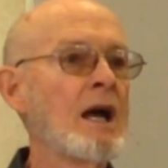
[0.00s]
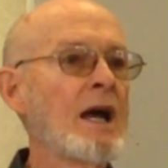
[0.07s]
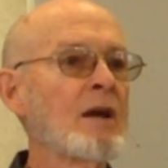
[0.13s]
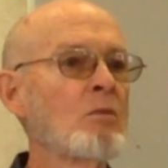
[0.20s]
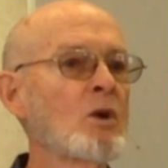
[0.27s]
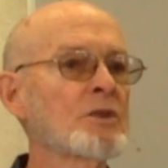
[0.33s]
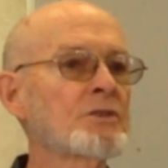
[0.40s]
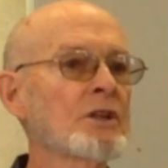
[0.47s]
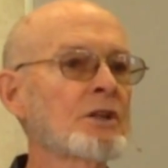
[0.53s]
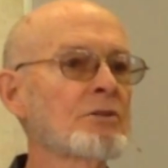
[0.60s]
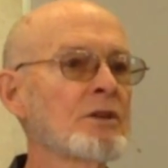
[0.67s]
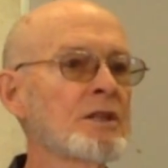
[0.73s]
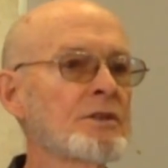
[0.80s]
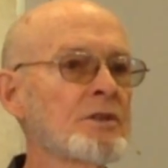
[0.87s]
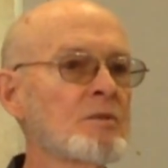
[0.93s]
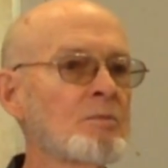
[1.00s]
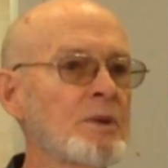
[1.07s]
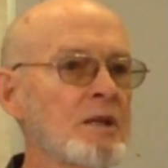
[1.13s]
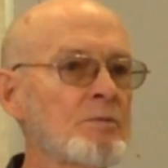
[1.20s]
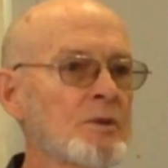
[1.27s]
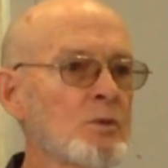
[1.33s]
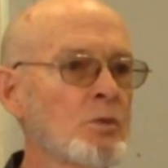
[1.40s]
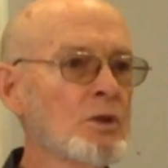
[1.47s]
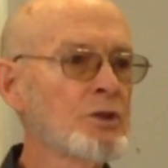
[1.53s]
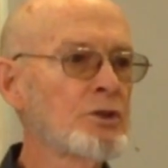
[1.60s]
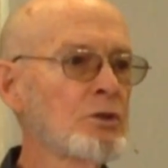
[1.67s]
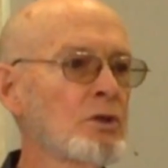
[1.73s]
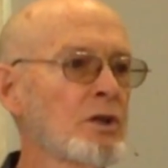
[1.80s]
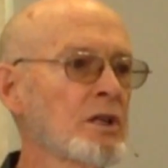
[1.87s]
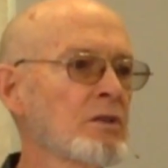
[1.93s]
And what the Corinthian people were
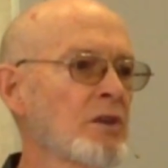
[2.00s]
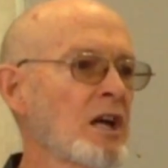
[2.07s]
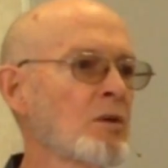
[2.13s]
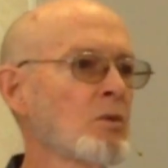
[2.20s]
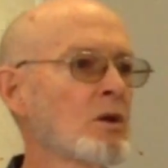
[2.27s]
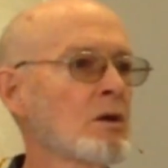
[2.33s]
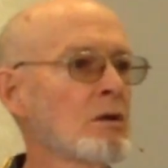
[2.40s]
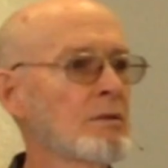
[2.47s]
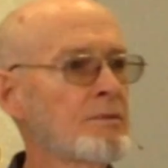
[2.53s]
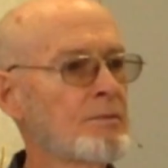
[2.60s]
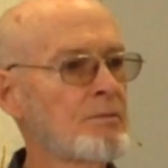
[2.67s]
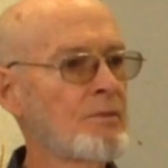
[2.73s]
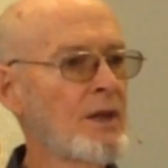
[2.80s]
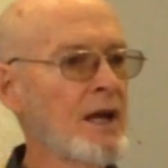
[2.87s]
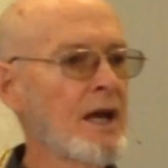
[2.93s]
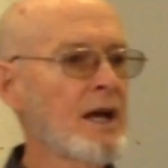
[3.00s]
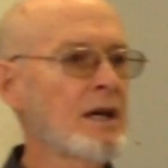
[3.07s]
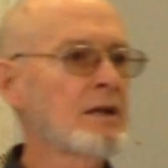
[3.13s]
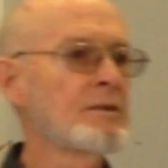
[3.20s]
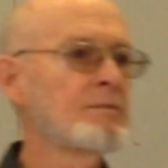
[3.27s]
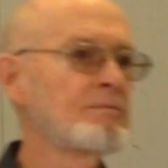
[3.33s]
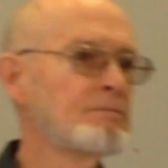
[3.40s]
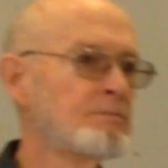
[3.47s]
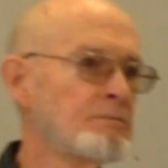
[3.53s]
doing, they were they had